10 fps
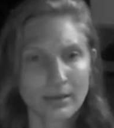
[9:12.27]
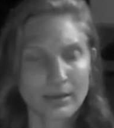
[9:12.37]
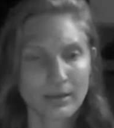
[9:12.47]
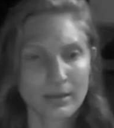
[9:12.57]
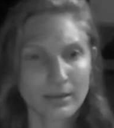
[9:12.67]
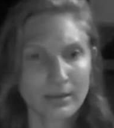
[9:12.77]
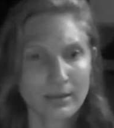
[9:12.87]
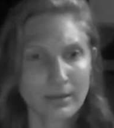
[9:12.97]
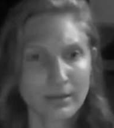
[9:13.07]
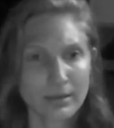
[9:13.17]

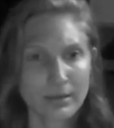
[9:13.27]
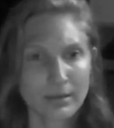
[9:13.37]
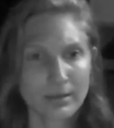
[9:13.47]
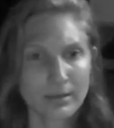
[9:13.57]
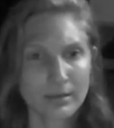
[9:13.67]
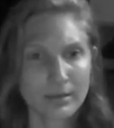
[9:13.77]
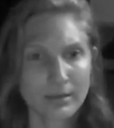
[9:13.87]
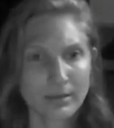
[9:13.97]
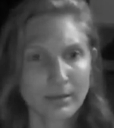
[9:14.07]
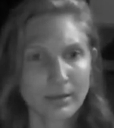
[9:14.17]

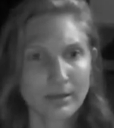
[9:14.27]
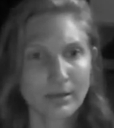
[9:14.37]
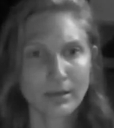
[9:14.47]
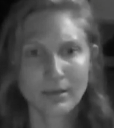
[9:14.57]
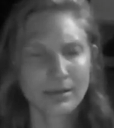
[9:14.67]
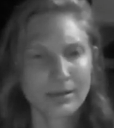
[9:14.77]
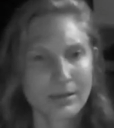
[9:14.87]
[no speech]